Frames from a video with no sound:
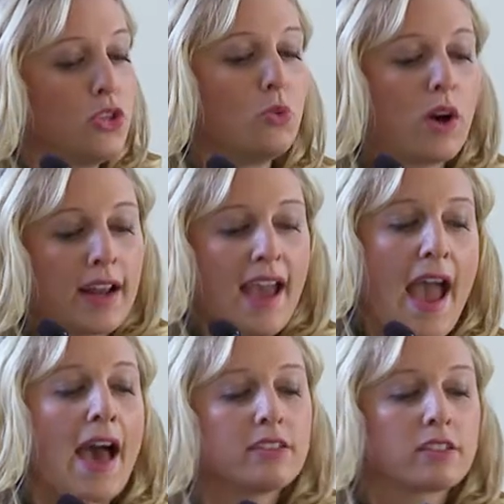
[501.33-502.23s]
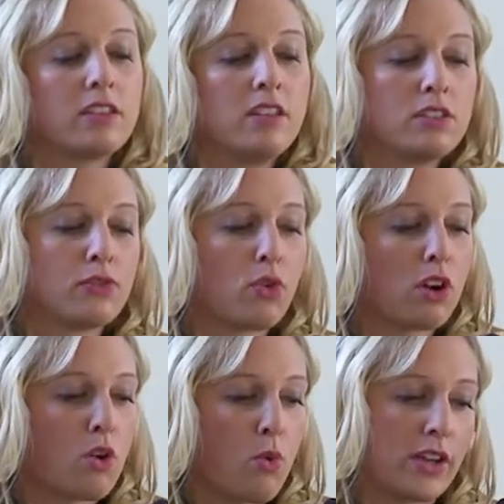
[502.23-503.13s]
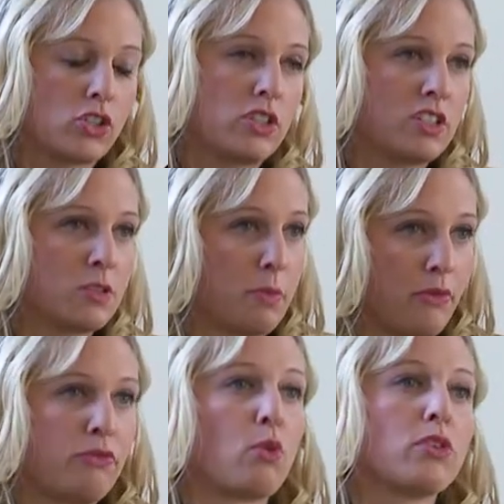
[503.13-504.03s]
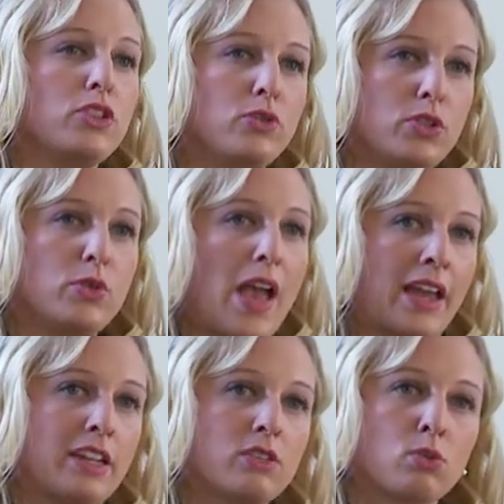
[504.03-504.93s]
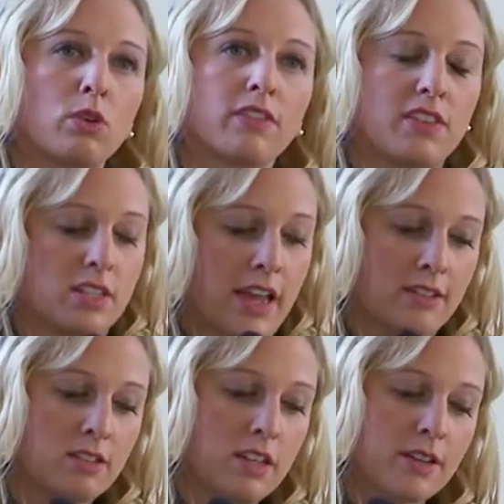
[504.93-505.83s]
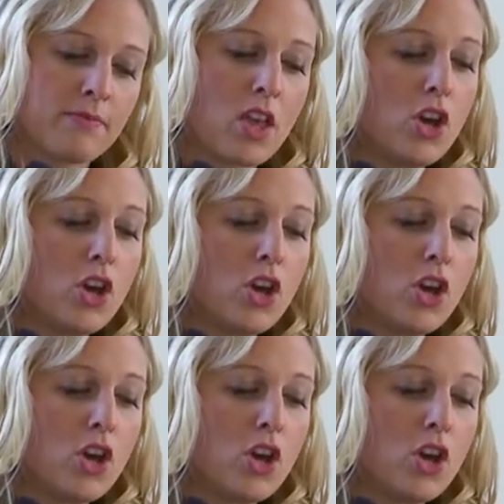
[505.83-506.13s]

You want to ask these 4 questions before you do any sort of the testing.